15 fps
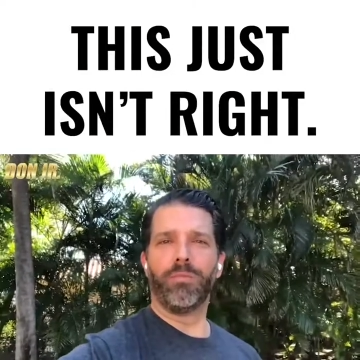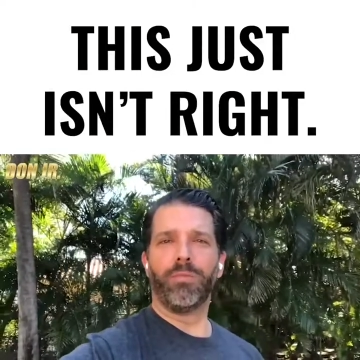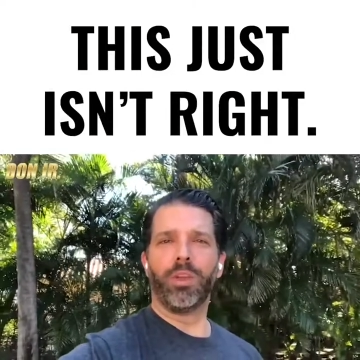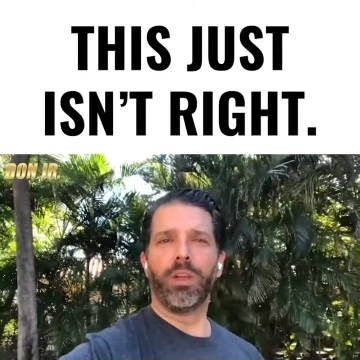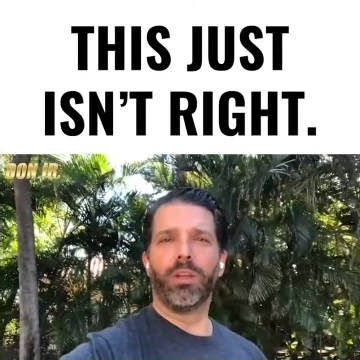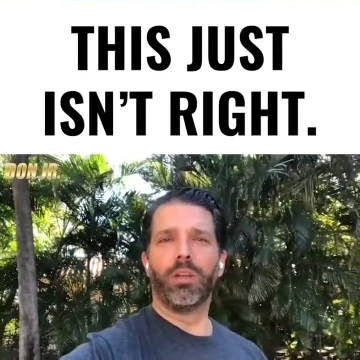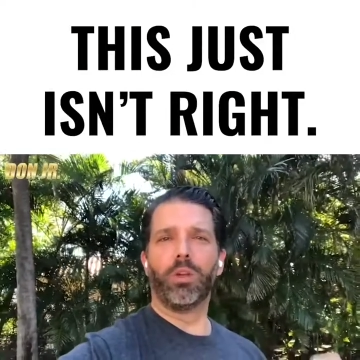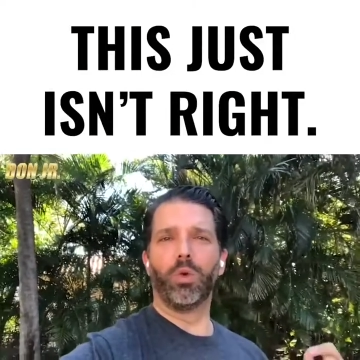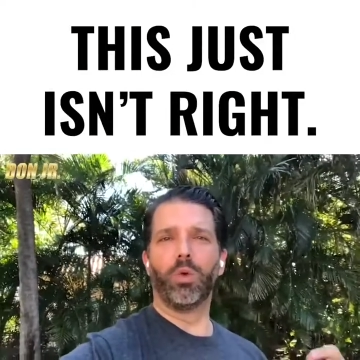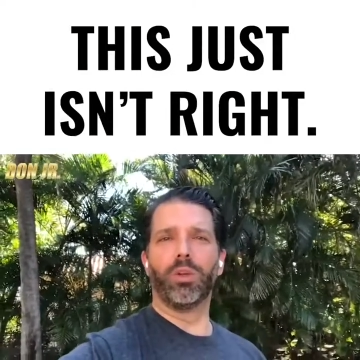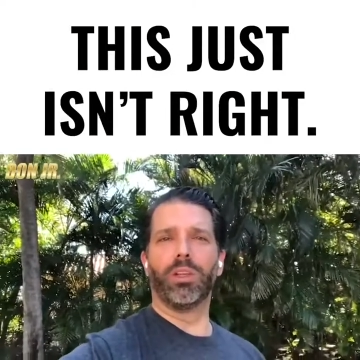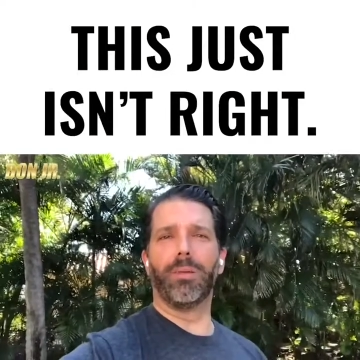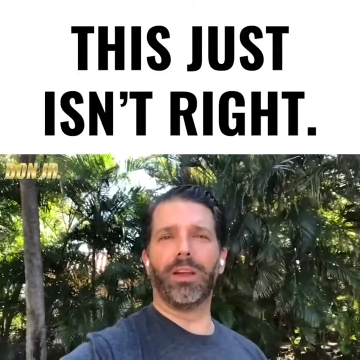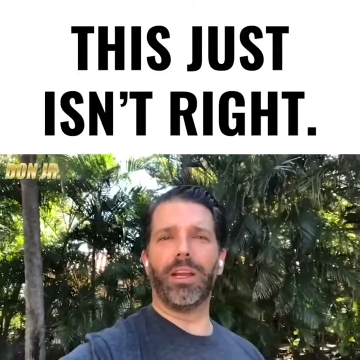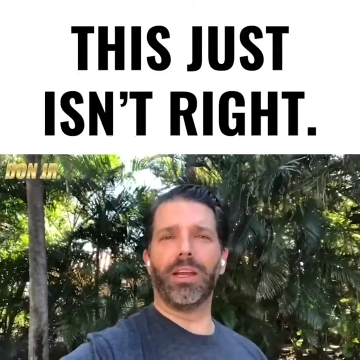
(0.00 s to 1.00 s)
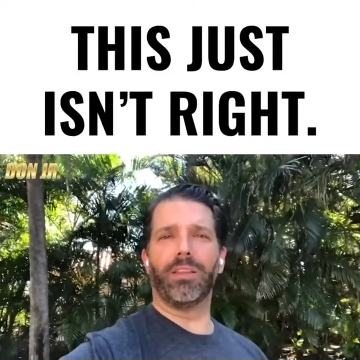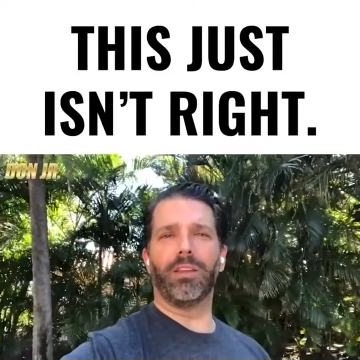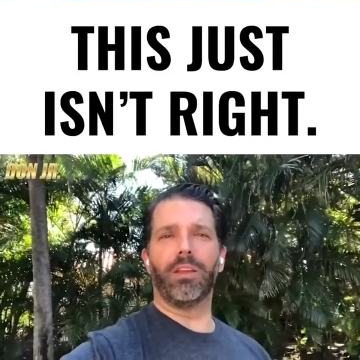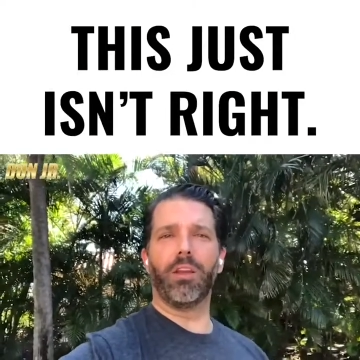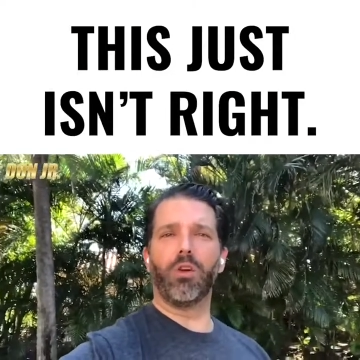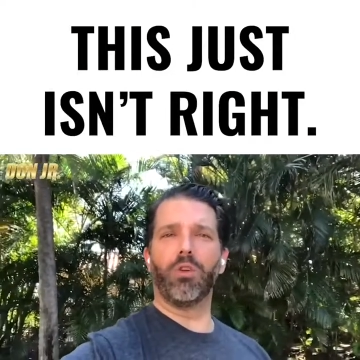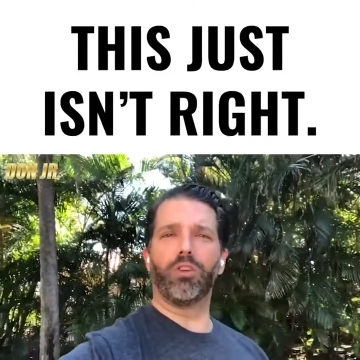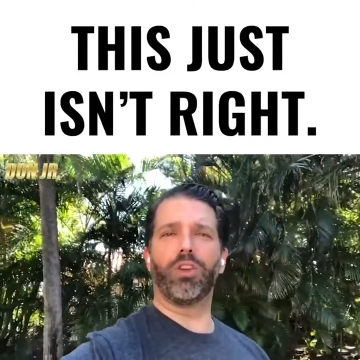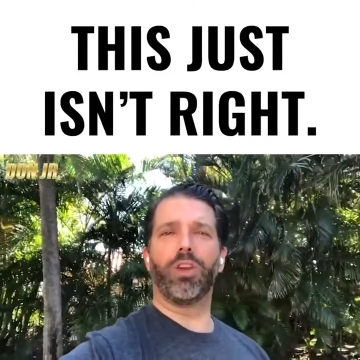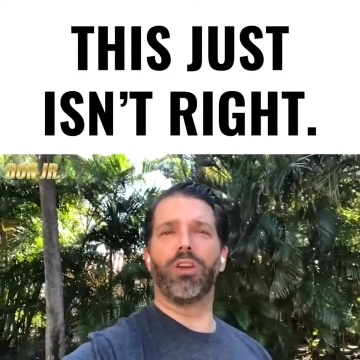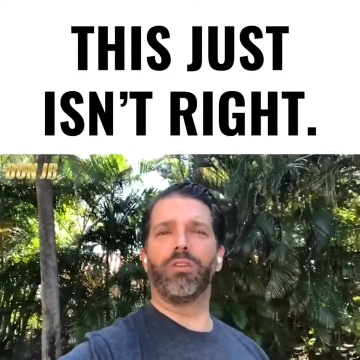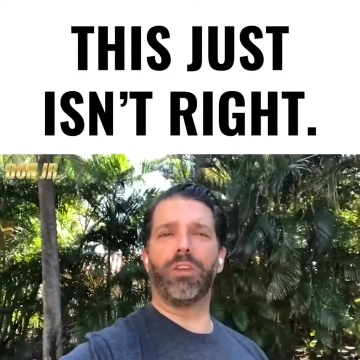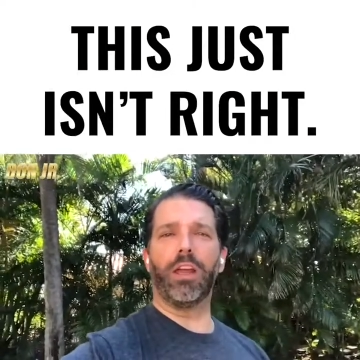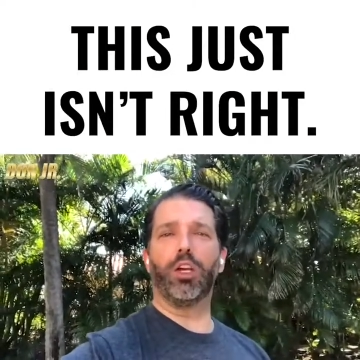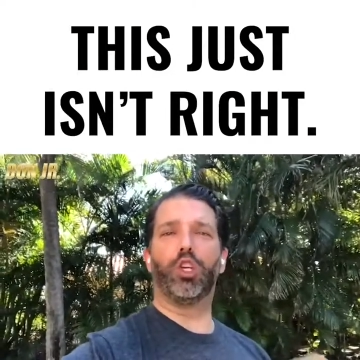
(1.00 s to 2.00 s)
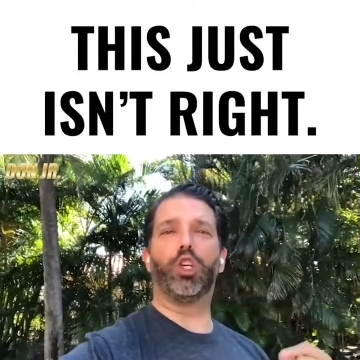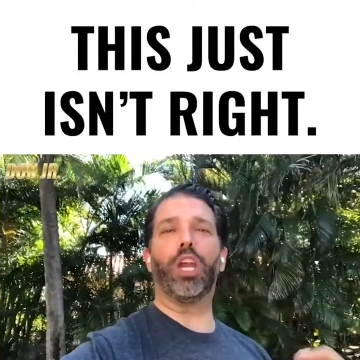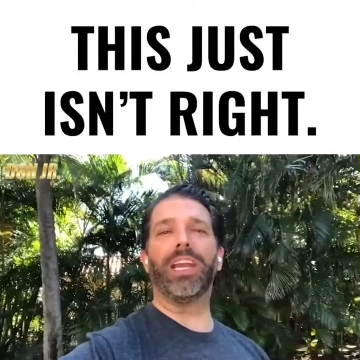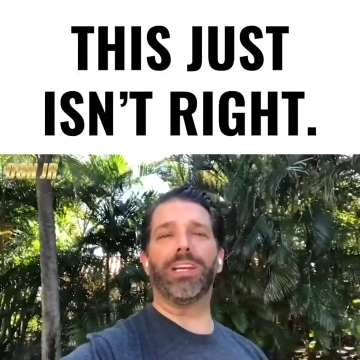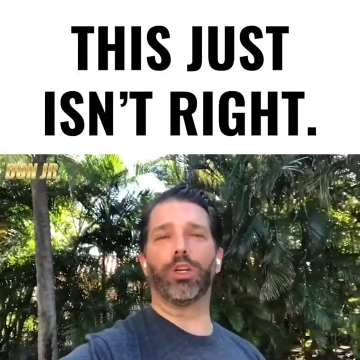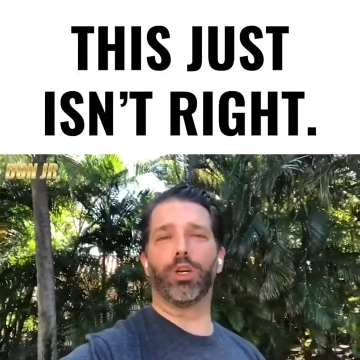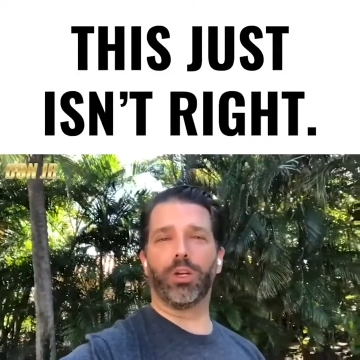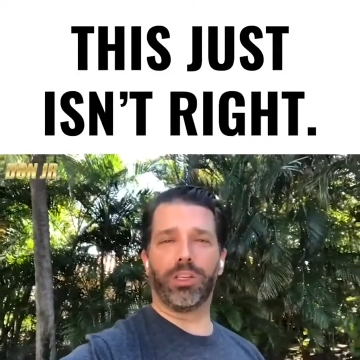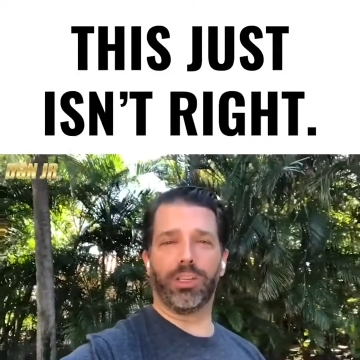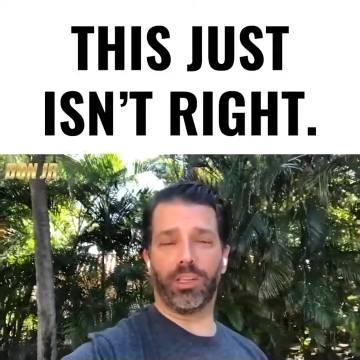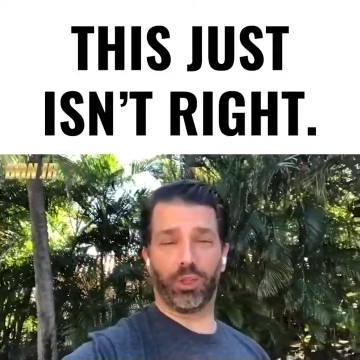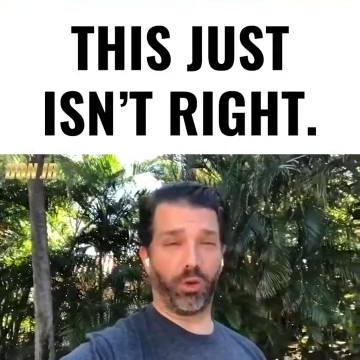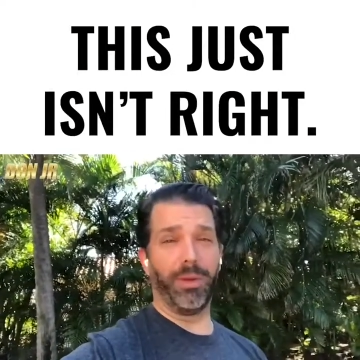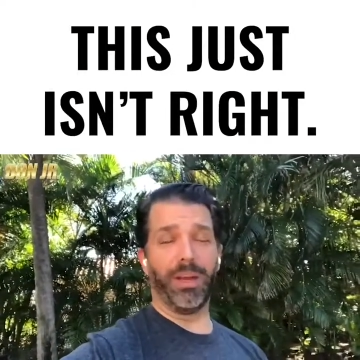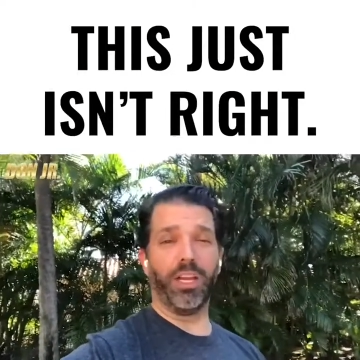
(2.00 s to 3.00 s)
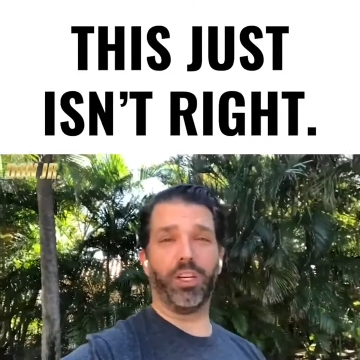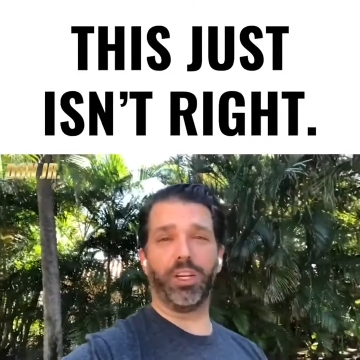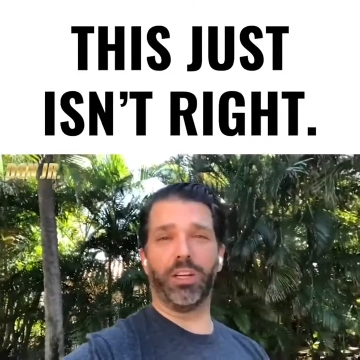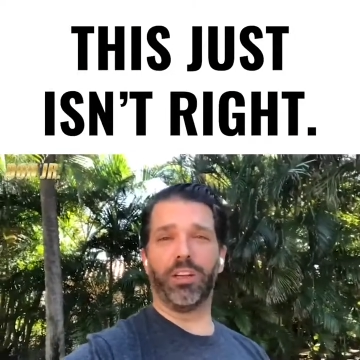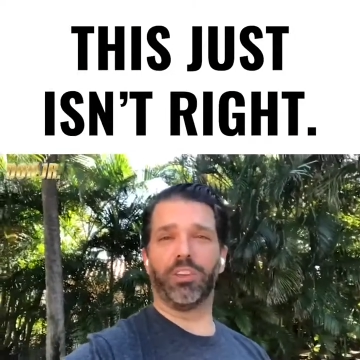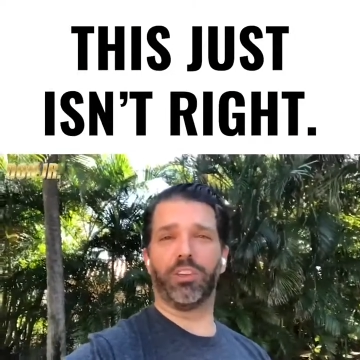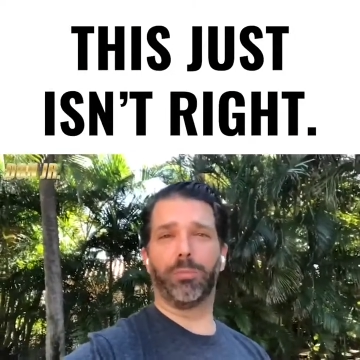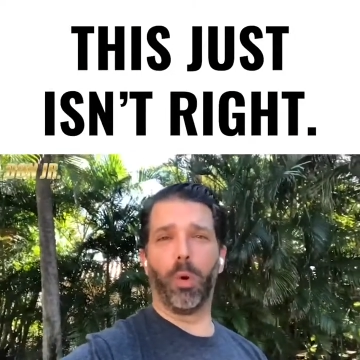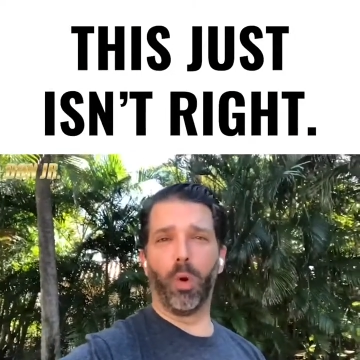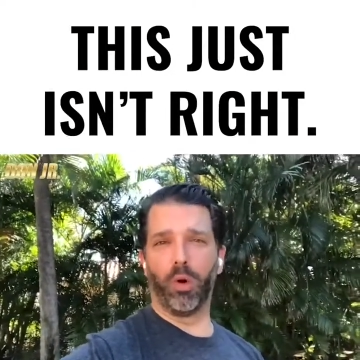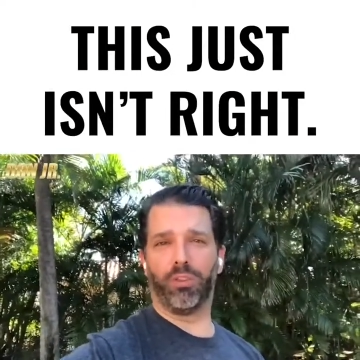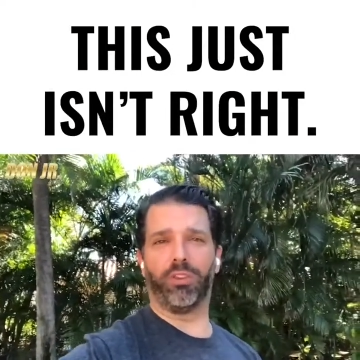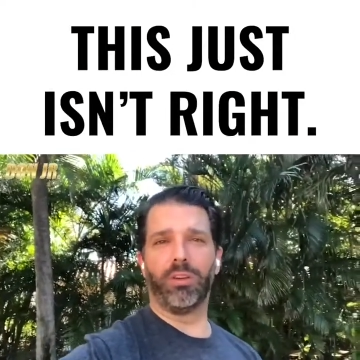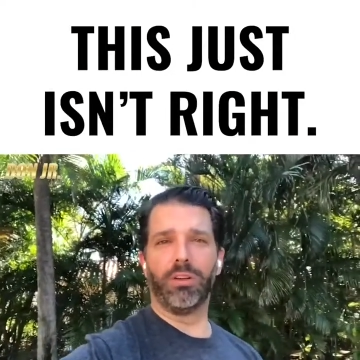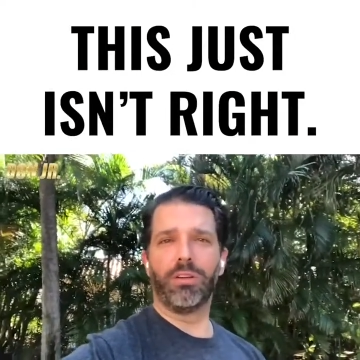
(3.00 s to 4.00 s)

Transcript: to eliminate the notion of gender discrimination in sports.